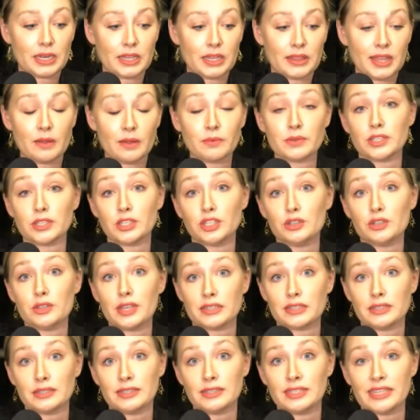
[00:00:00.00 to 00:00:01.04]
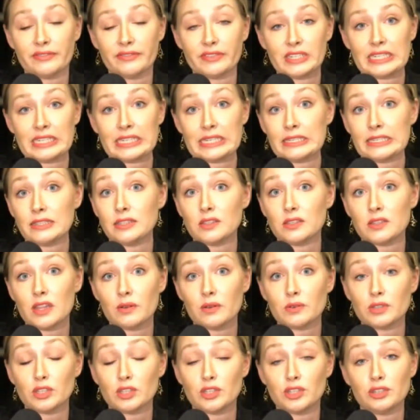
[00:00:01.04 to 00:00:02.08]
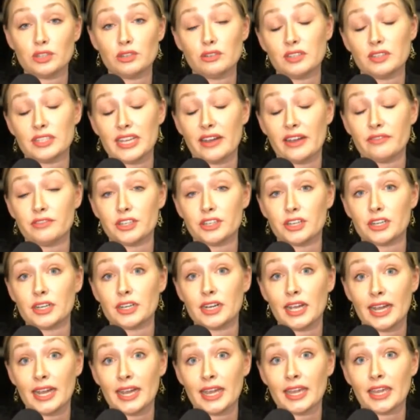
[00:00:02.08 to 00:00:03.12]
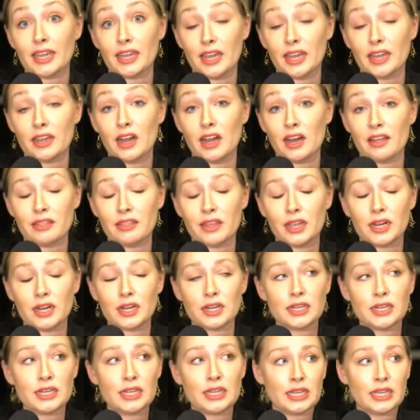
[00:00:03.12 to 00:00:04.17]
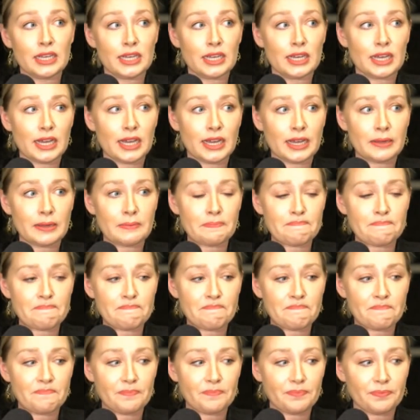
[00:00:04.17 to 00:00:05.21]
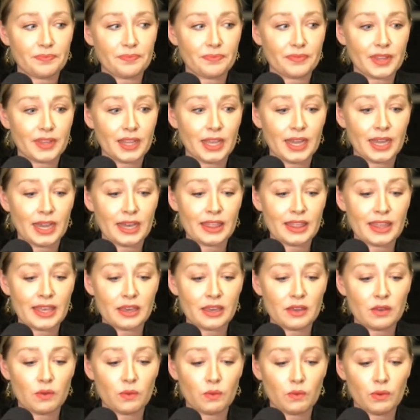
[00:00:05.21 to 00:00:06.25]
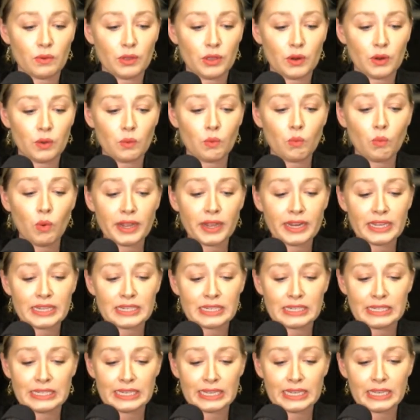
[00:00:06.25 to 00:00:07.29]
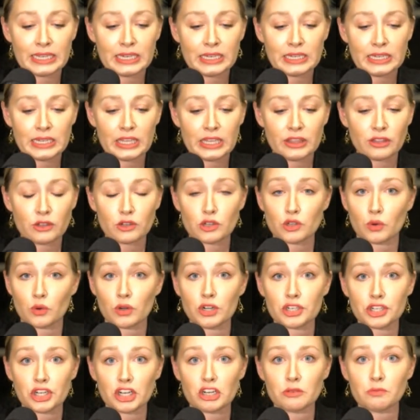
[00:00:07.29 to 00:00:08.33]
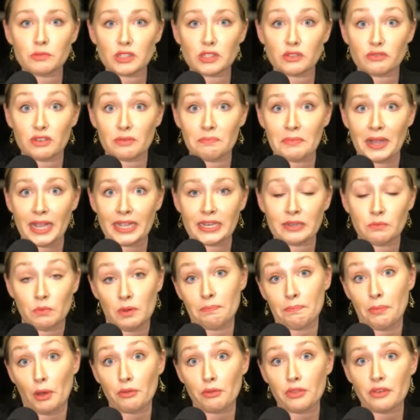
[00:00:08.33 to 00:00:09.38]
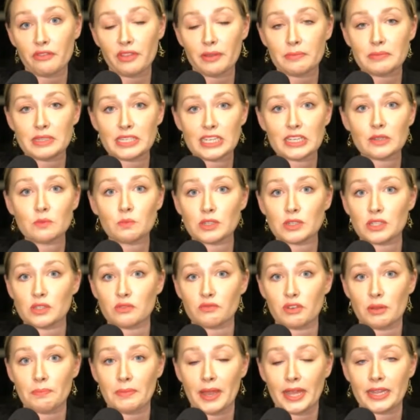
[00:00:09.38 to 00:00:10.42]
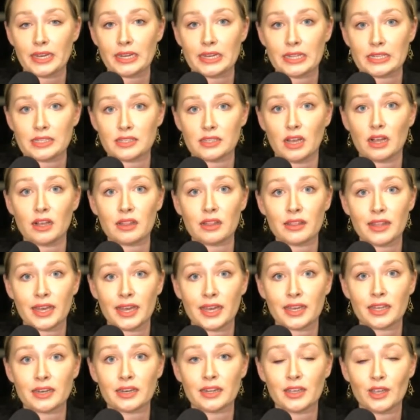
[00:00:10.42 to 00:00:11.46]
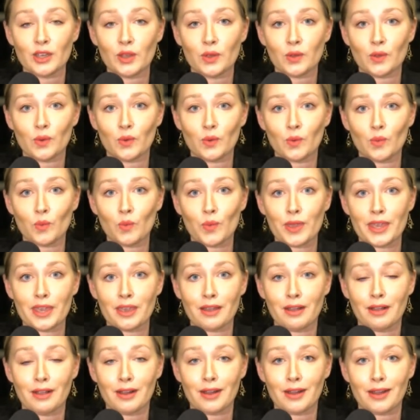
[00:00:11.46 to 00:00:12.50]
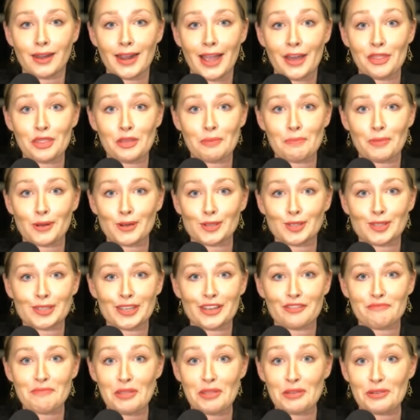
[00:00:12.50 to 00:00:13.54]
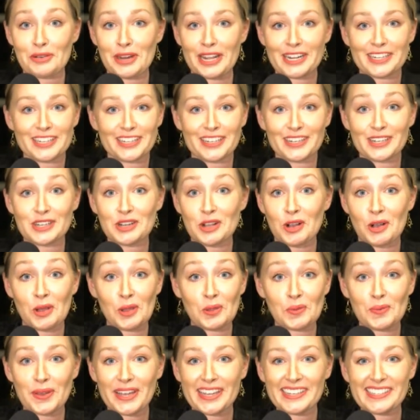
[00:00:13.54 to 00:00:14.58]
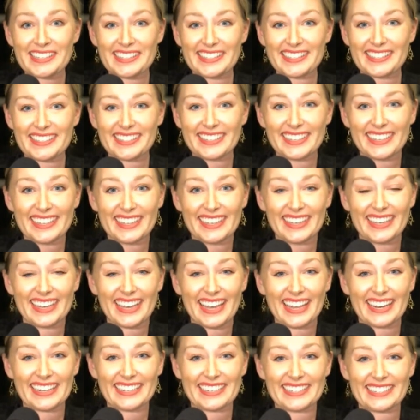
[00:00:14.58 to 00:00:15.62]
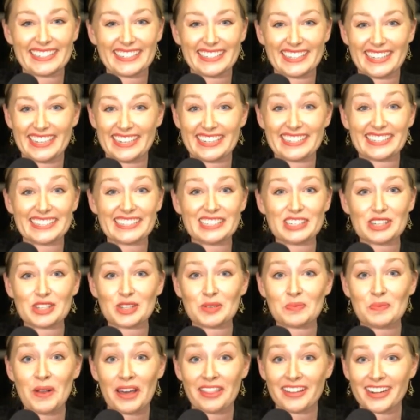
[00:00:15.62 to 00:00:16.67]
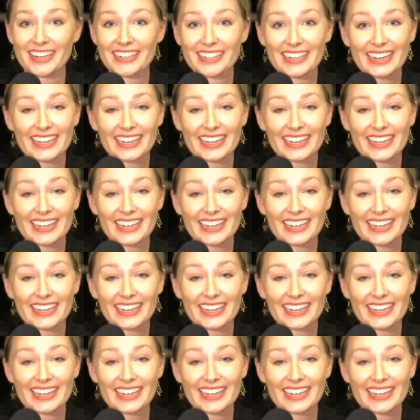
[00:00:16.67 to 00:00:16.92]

that was 2017. So that was 2 years after I got there. Um, I think, what it did in the short term was what both of them did was reminded us all that we are at the mercy of Mother Nature always. And it isn't just weather.